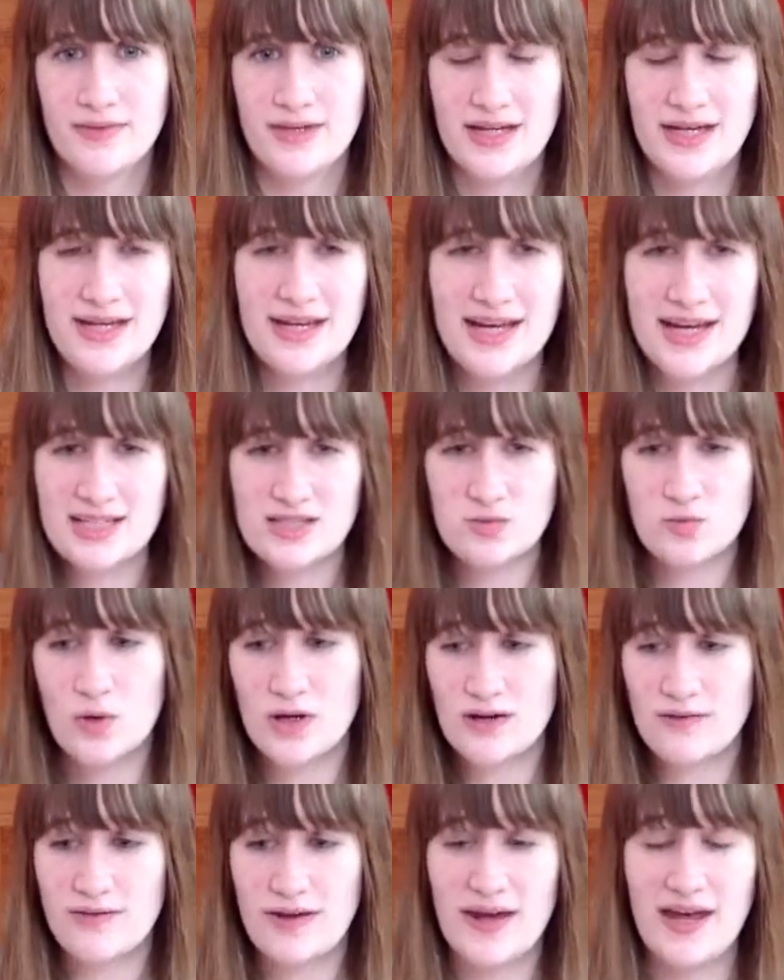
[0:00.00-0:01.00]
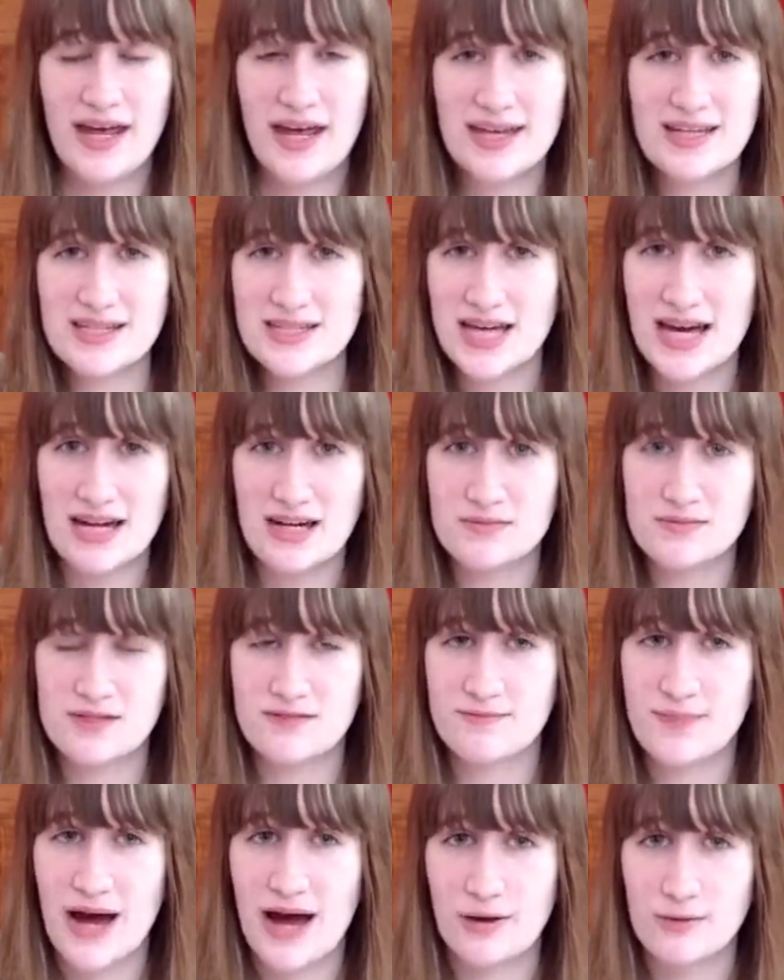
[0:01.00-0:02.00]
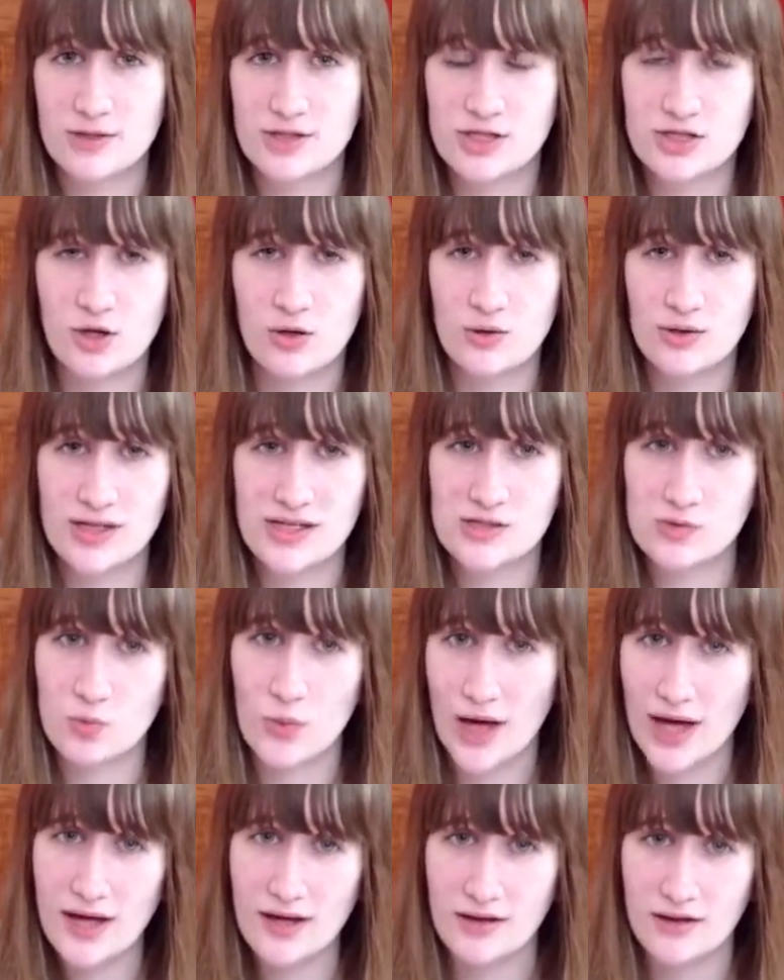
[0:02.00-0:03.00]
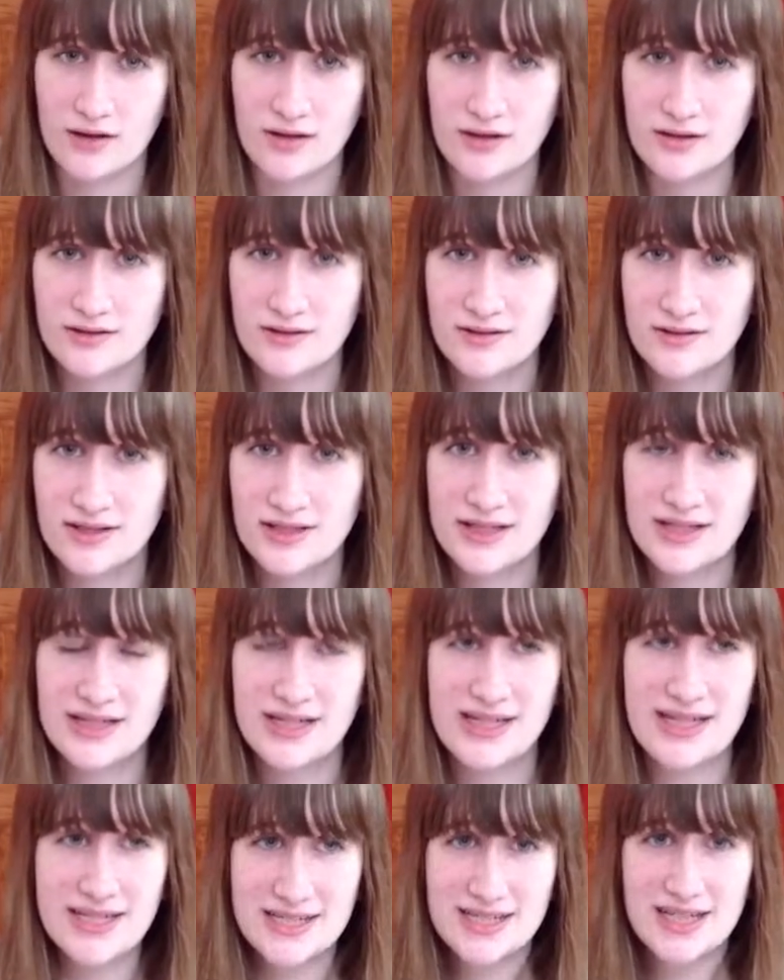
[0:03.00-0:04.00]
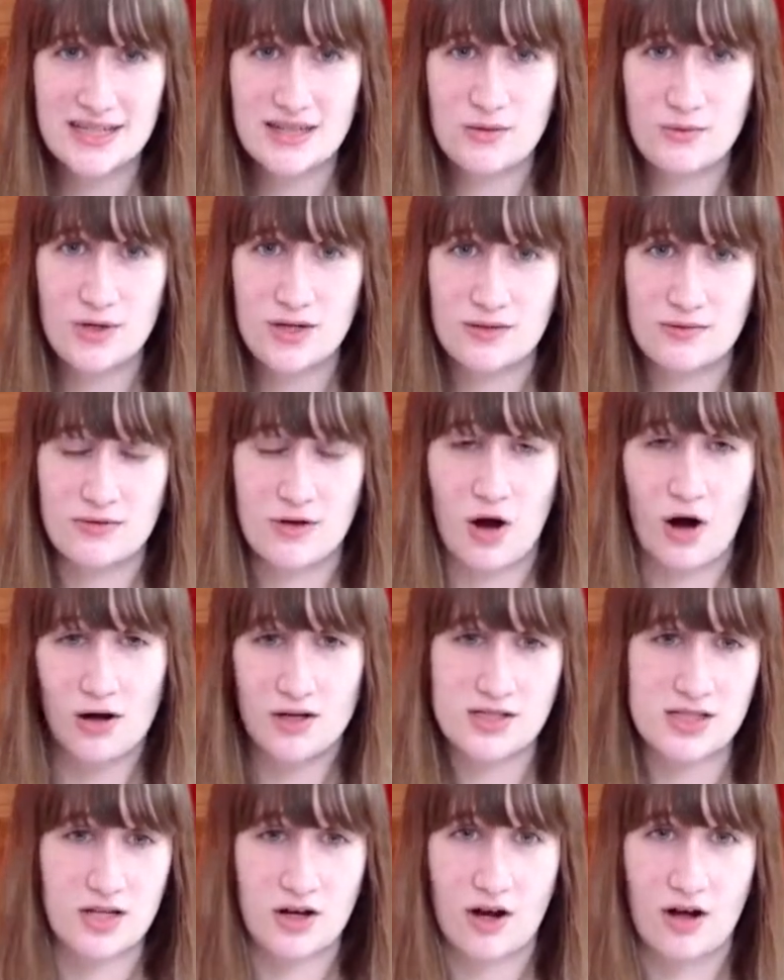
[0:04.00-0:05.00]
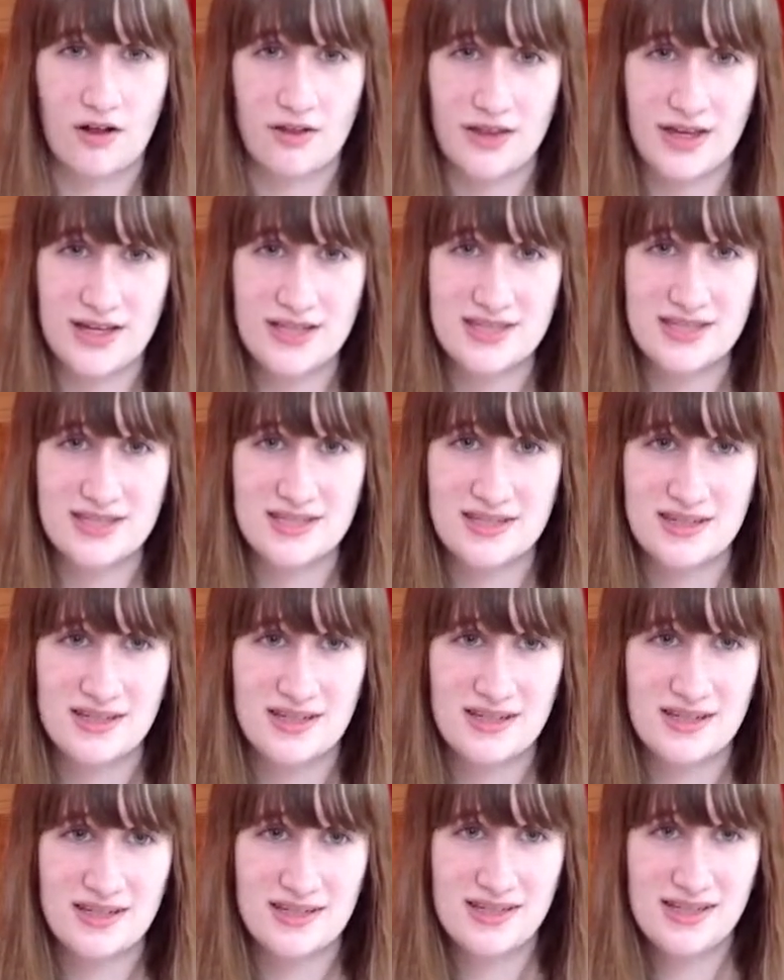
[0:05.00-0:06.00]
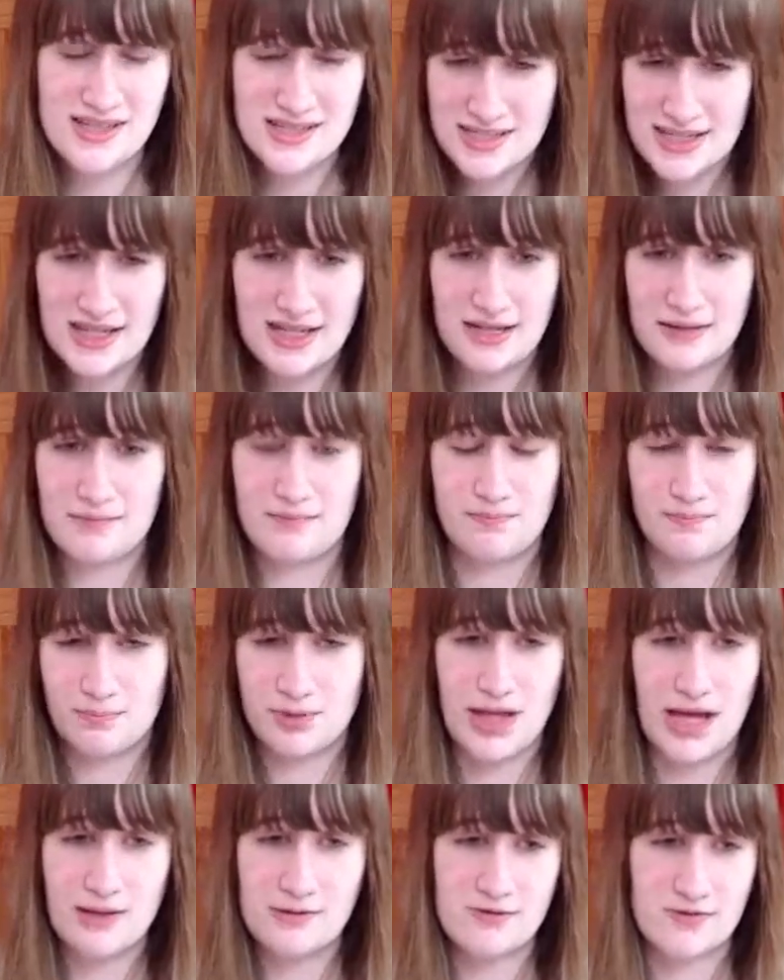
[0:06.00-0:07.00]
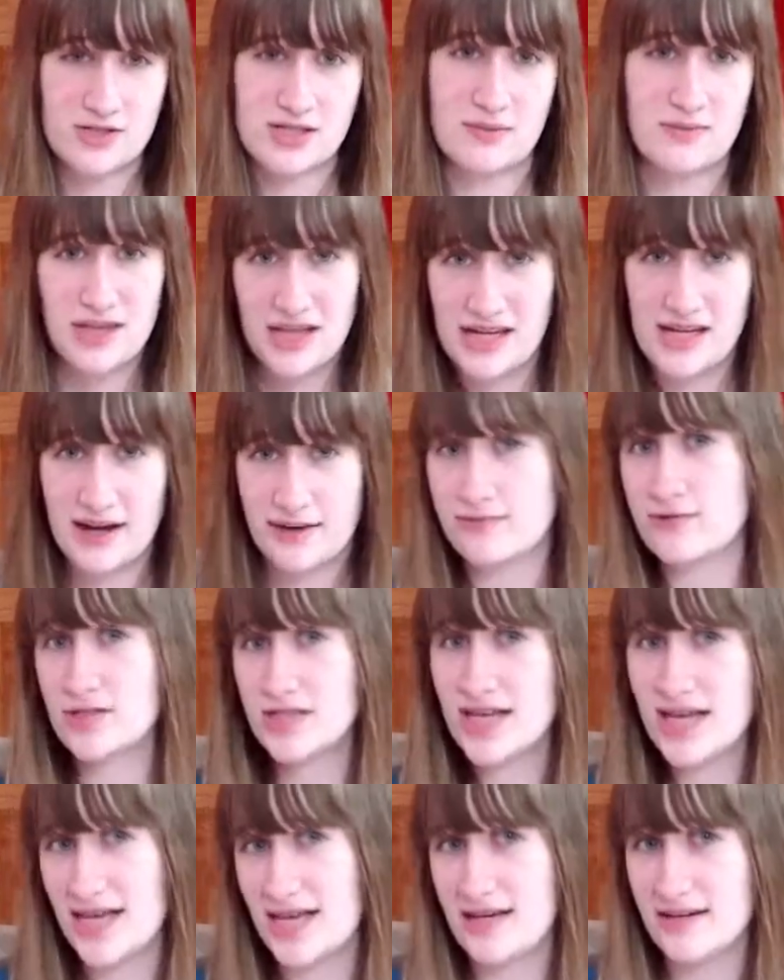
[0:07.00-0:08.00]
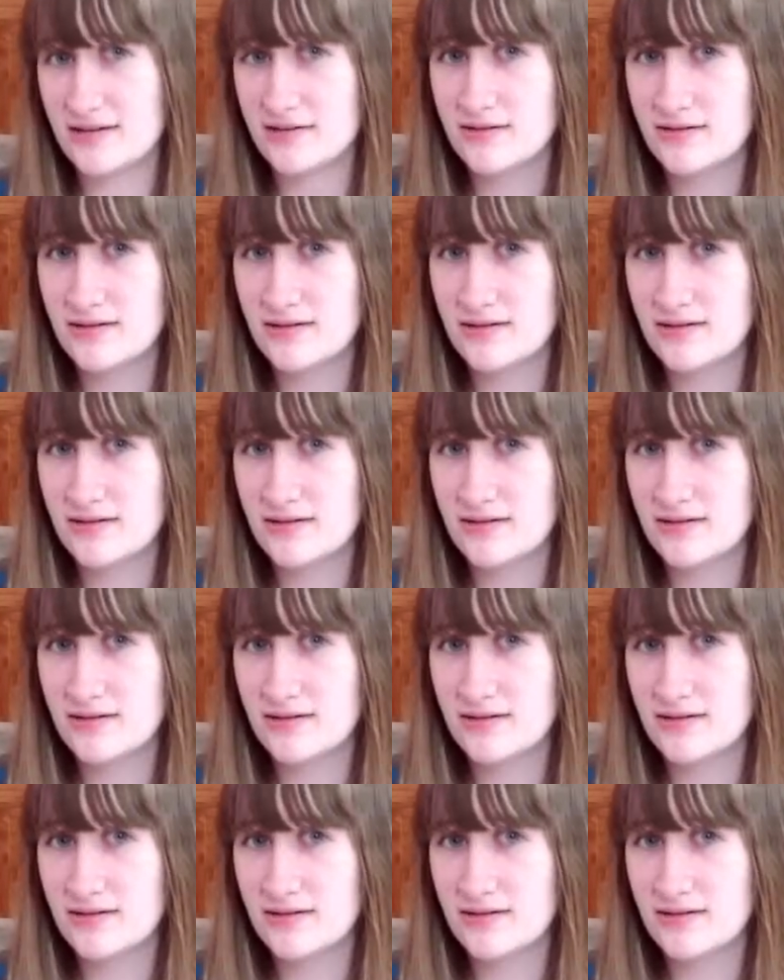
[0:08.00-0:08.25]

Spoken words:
He gets one of his items of power stolen as well. He's not the one causing all this. He's getting blamed for something he never did.